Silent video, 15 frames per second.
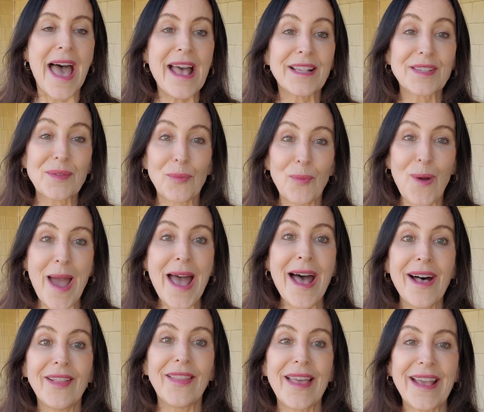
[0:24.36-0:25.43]
as
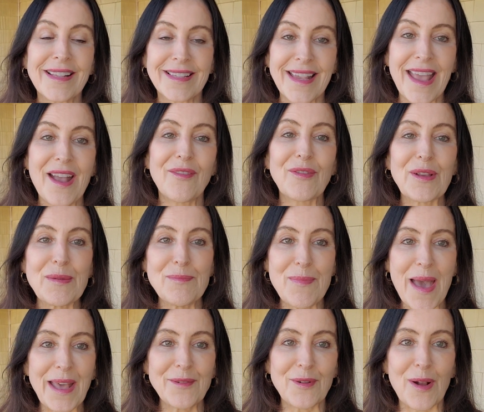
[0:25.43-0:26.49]
well as every
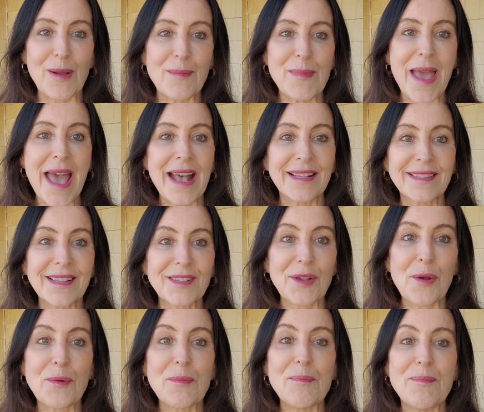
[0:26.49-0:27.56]
bedroom has its
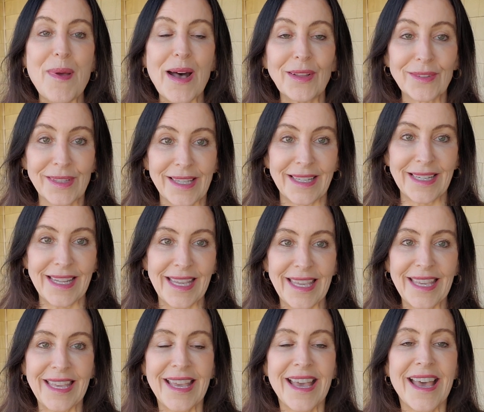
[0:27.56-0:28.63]
own
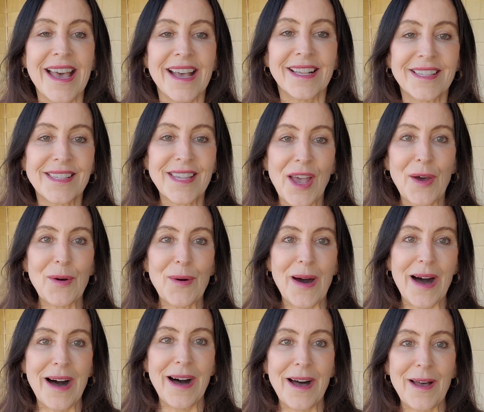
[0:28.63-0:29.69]
balcony. So
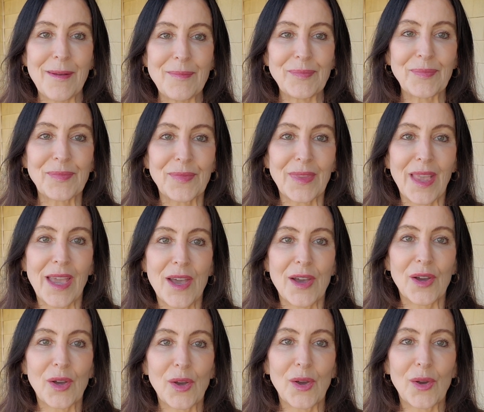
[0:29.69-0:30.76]
um,
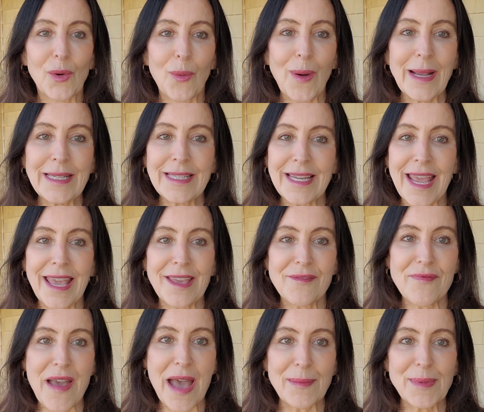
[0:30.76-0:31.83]
quite a
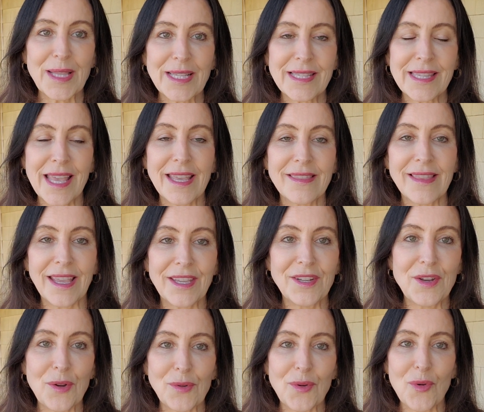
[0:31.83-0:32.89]
fabulous thing that you
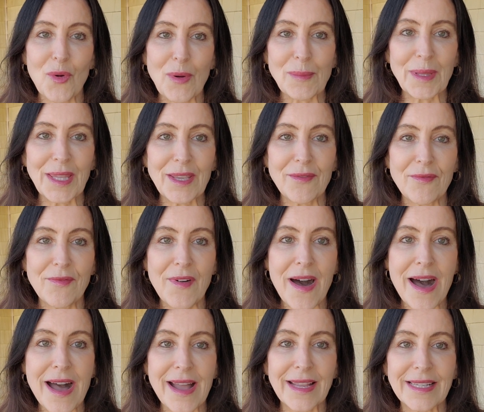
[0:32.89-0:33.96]
don't normally
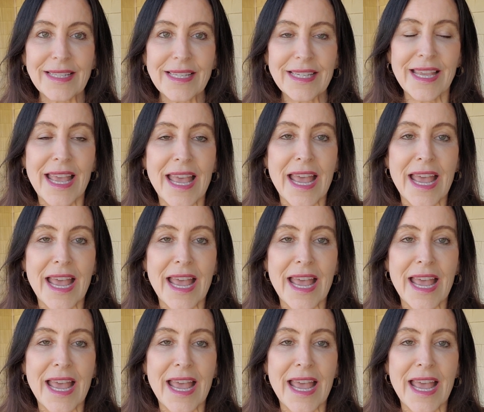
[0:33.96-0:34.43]
find.